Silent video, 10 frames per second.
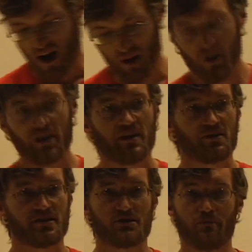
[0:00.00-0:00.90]
I'm not
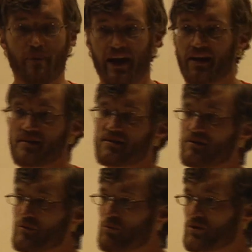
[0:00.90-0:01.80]
here to demand
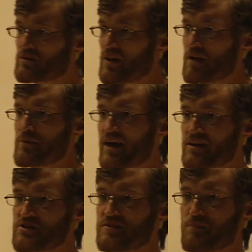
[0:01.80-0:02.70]
bold climate
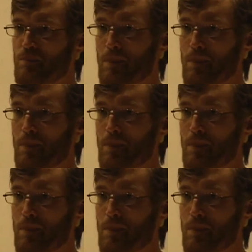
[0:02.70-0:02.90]
action.